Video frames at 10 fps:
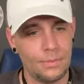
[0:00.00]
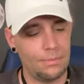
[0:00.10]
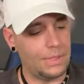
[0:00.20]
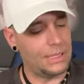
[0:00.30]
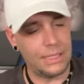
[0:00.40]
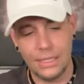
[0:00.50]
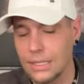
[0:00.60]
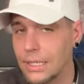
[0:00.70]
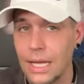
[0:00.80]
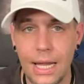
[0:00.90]
Be seeing
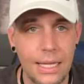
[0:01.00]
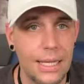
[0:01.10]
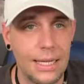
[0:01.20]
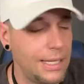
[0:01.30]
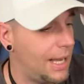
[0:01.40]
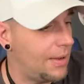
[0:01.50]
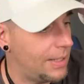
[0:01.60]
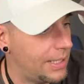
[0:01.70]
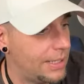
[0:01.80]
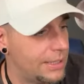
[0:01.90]
a lot of that
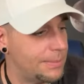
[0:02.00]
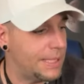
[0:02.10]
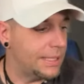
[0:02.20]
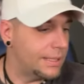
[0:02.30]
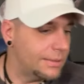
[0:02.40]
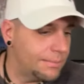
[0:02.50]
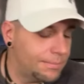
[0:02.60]
nowadays, man.